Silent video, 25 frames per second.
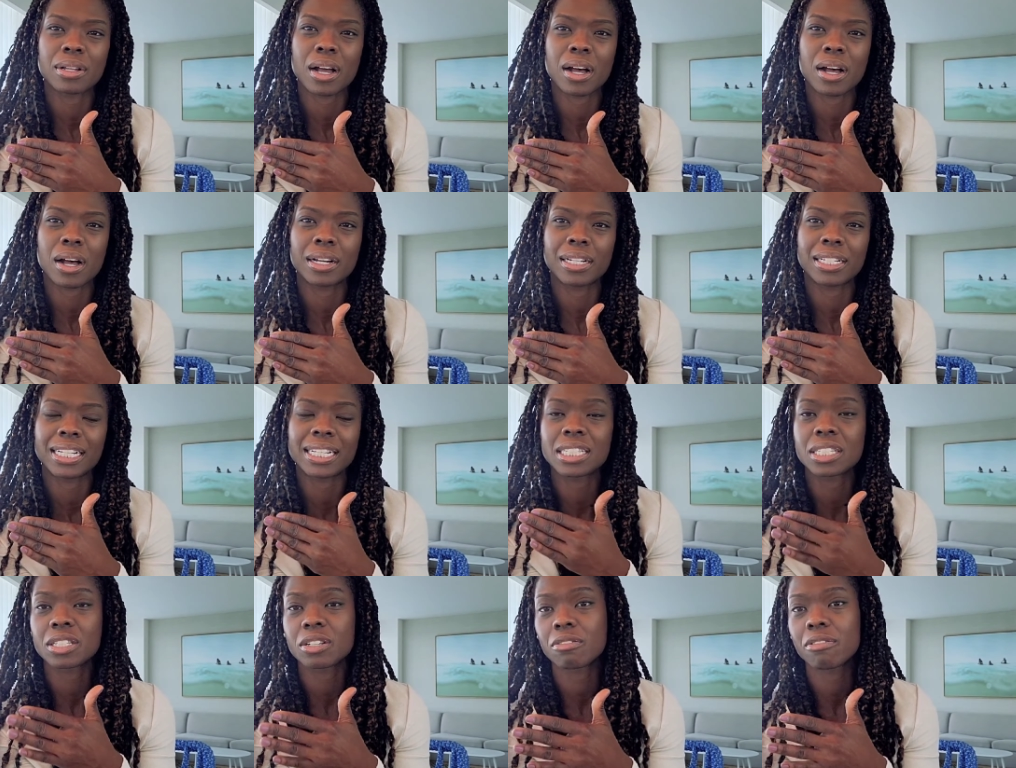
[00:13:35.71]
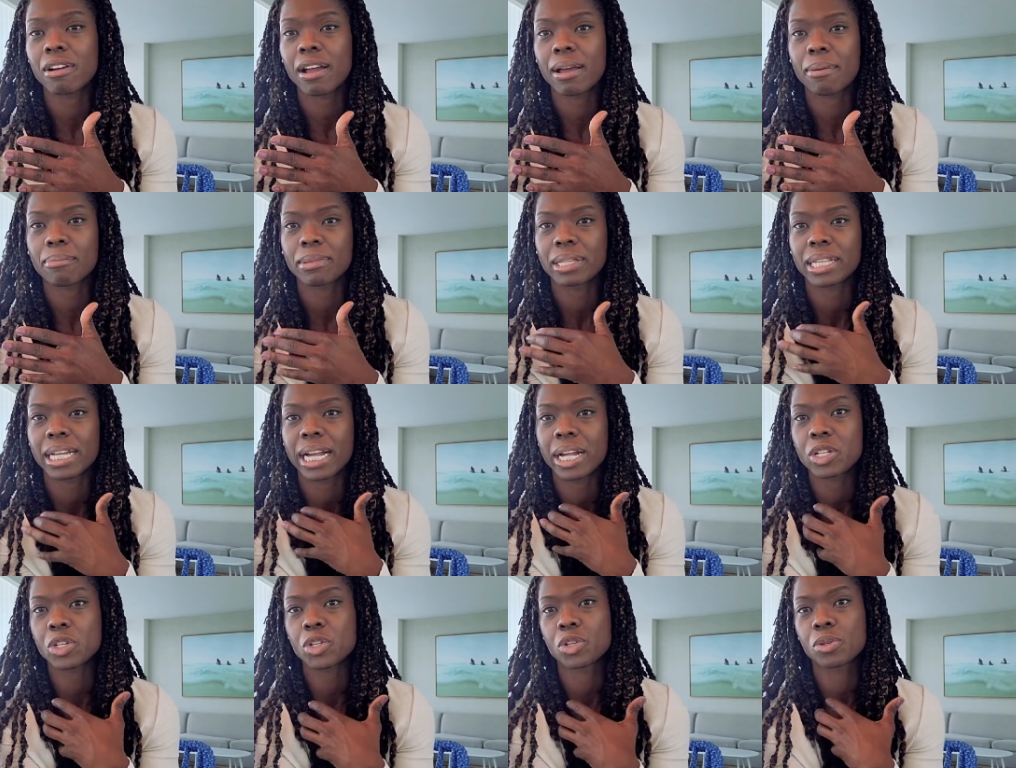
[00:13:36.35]
on instagram
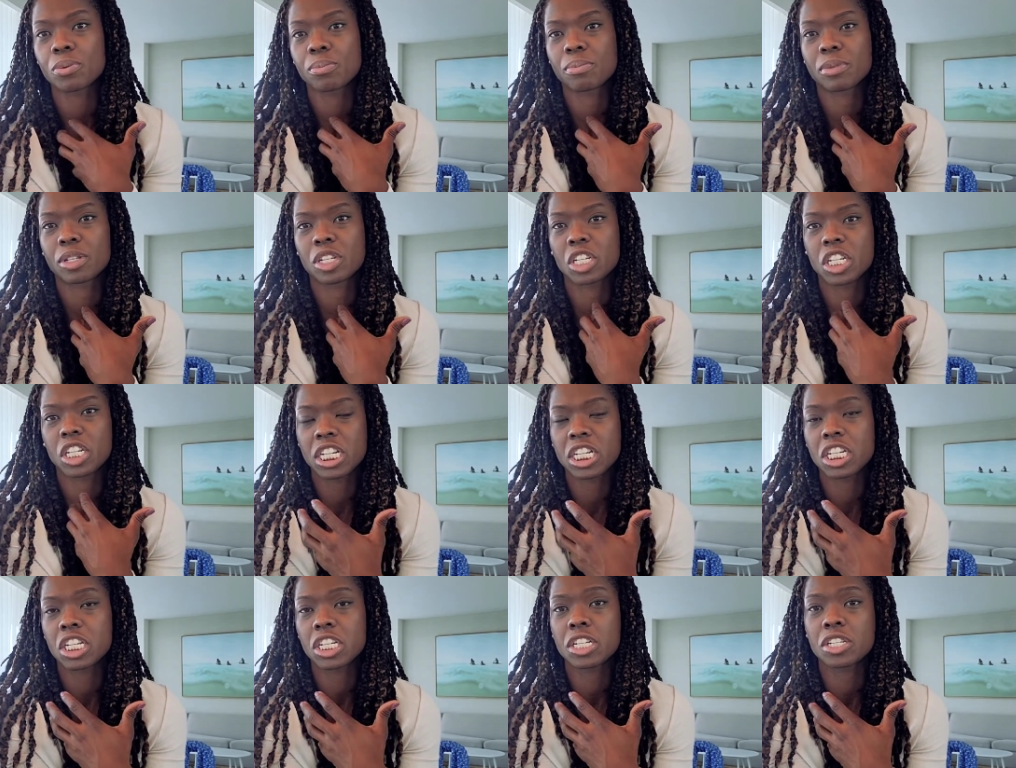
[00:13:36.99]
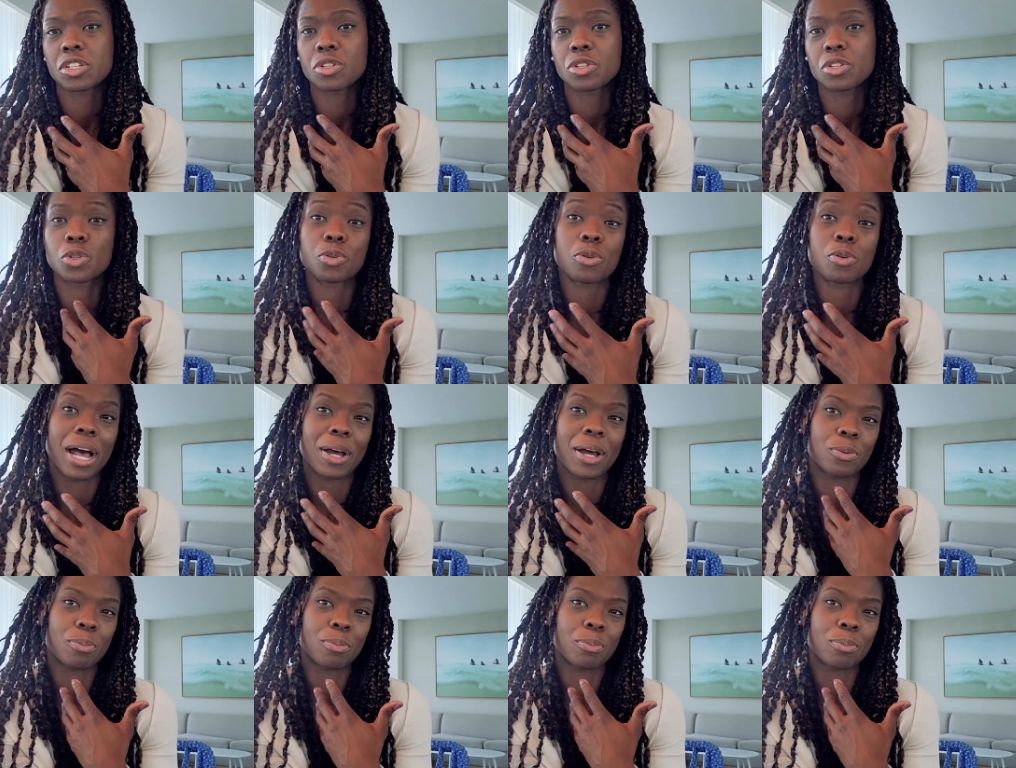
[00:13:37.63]
that teaches you
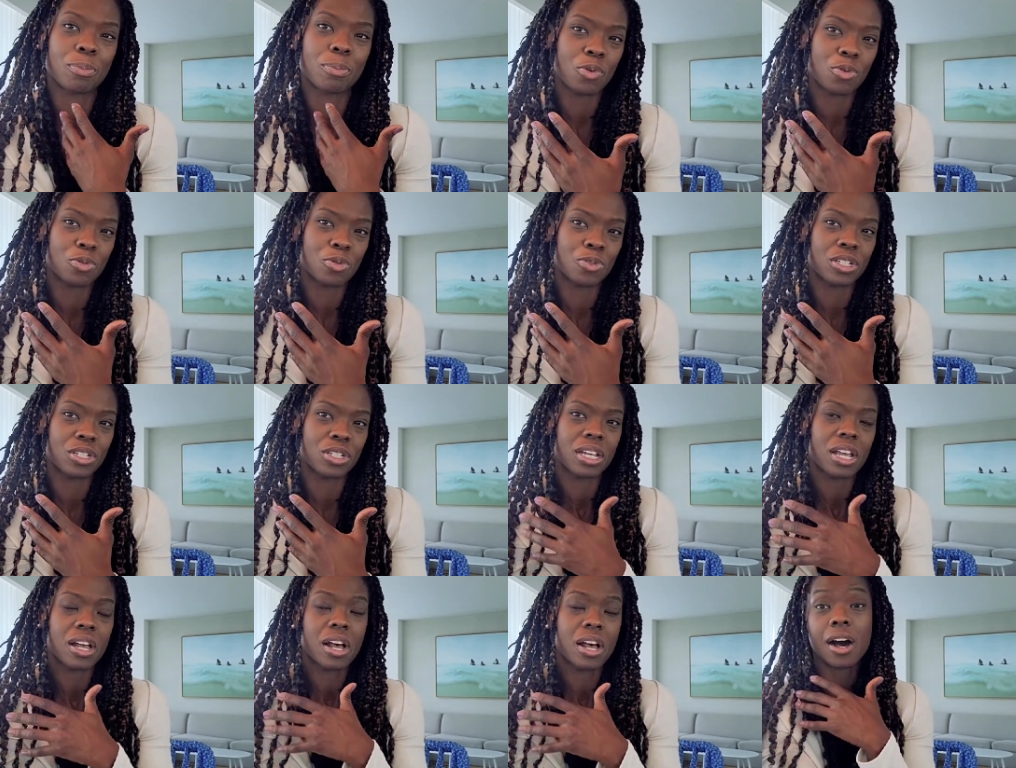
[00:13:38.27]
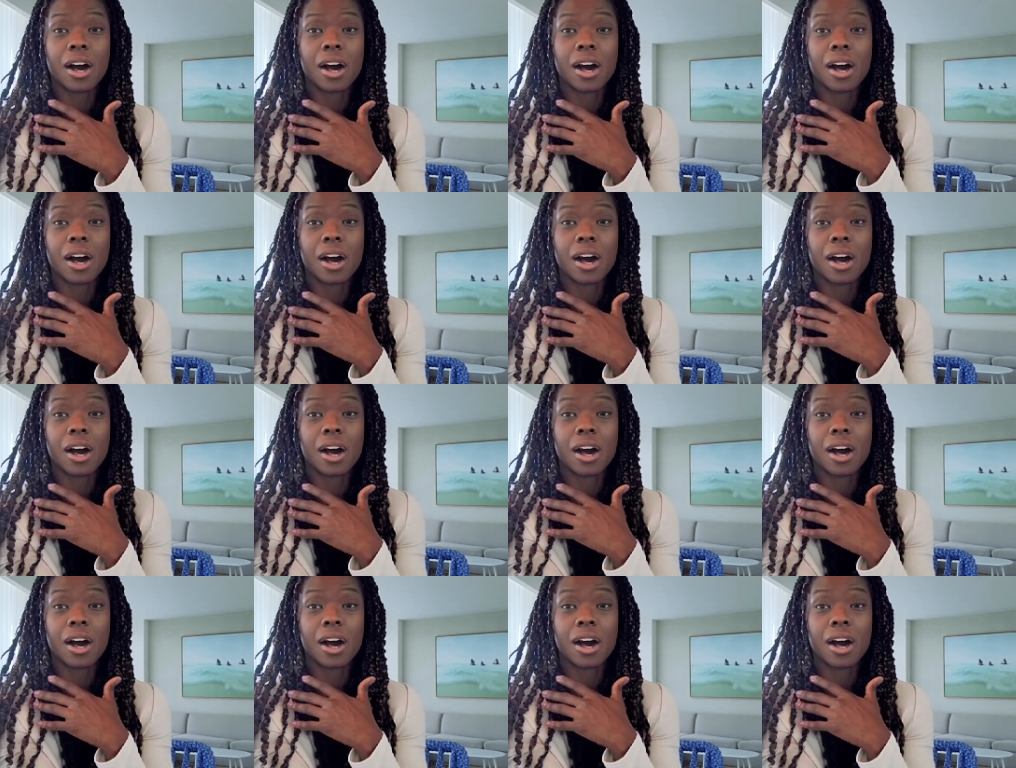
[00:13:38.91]
how to pose